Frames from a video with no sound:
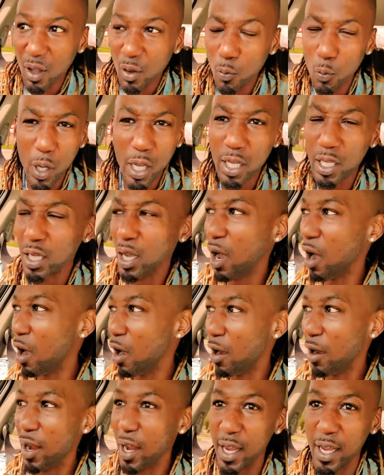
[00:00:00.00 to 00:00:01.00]
we
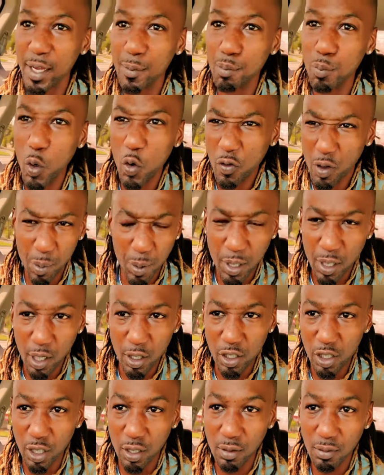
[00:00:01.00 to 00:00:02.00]
are in movie
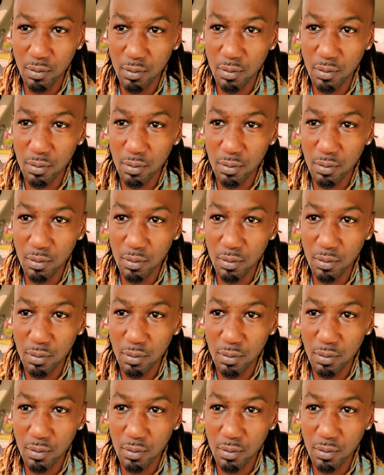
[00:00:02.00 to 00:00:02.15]
production.